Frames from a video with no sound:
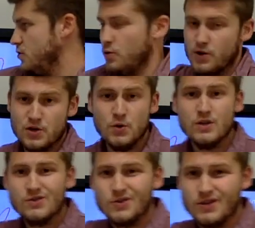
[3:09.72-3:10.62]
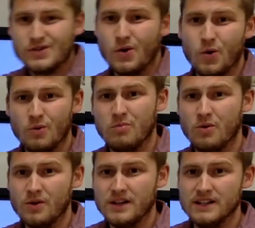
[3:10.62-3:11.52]
corner, you can turn this whole
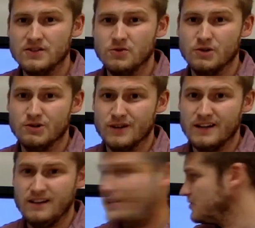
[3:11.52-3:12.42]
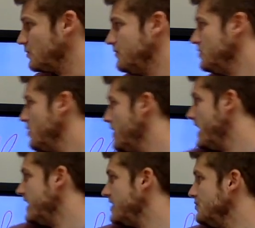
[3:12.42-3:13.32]
board into a grid. So if you go
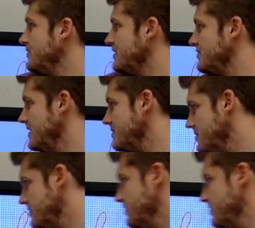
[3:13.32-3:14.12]
ahead and you touch this,